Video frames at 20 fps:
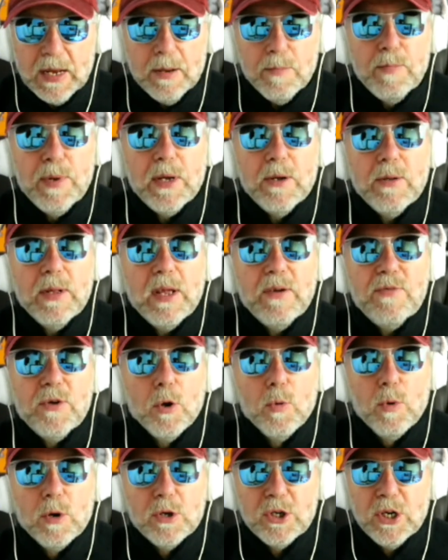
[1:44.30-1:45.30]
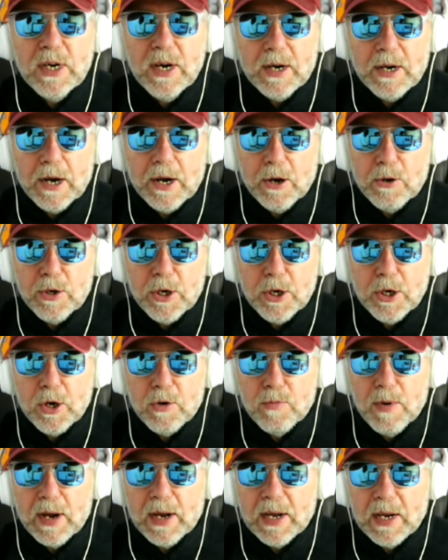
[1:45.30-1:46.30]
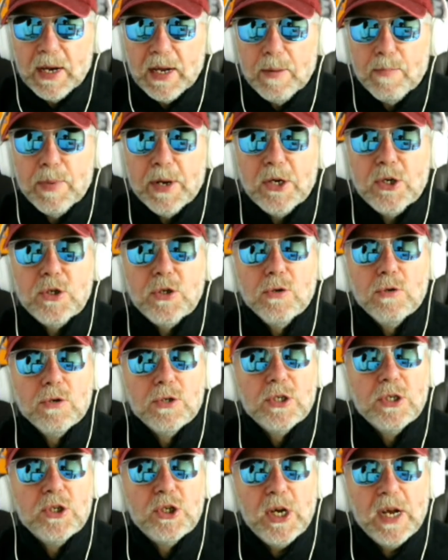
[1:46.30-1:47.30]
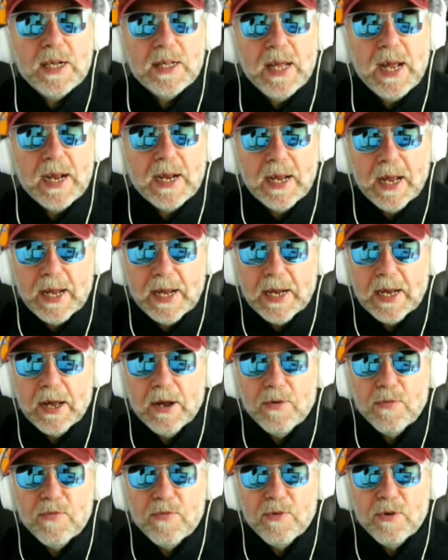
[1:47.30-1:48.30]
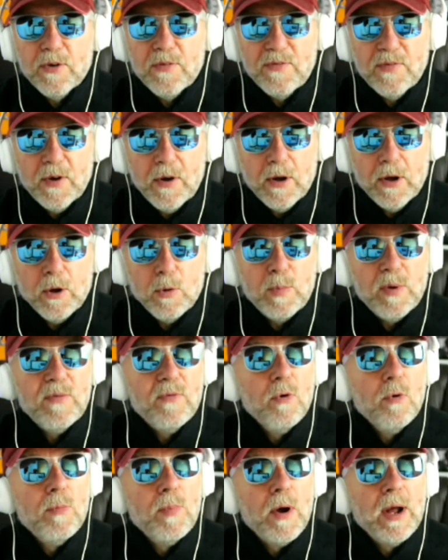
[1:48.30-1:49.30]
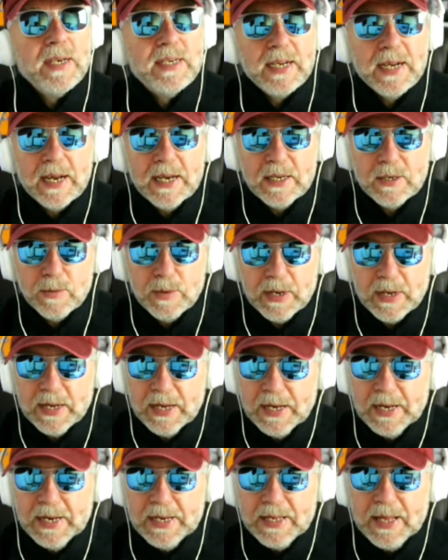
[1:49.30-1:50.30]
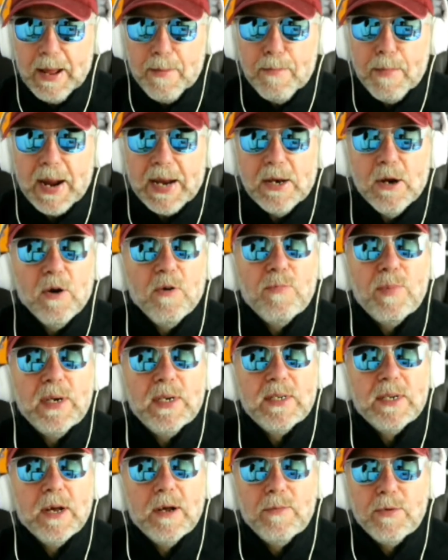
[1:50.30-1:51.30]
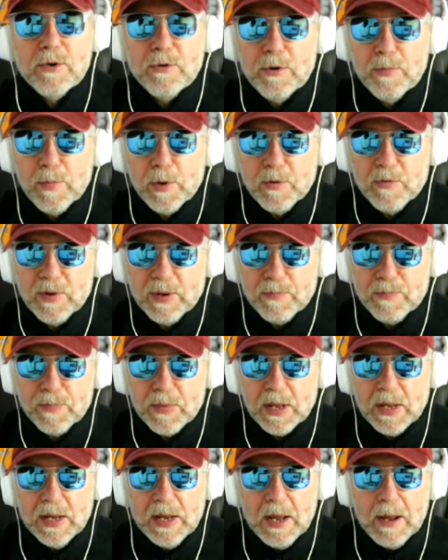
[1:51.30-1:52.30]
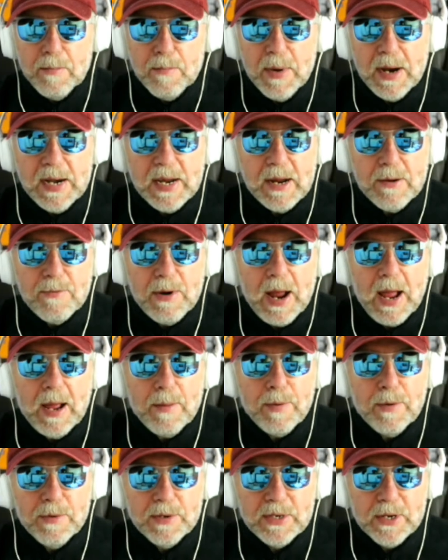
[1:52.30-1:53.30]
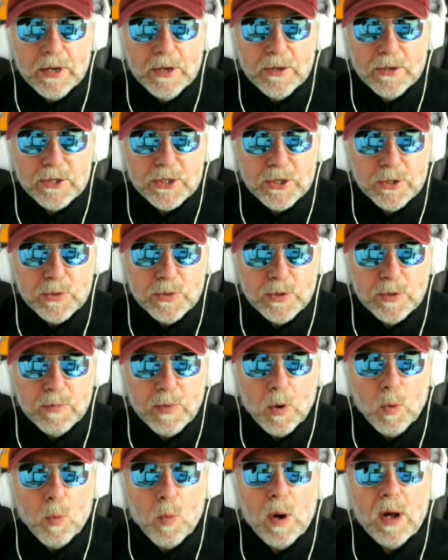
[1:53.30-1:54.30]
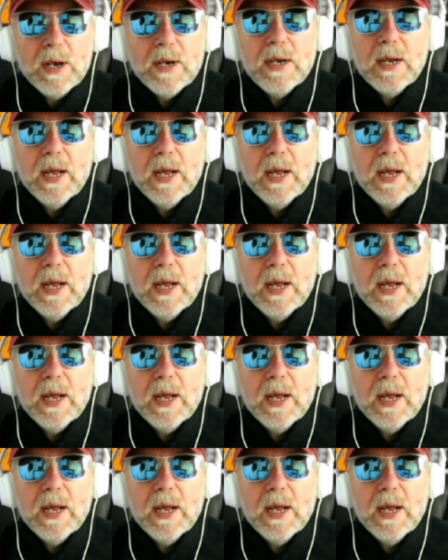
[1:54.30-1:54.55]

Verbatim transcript: Bill, if you're watching, and I know you do regularly, be sure to check that cake for a file before biting into it. There may not have been time to remove it. Many happy returns to them, one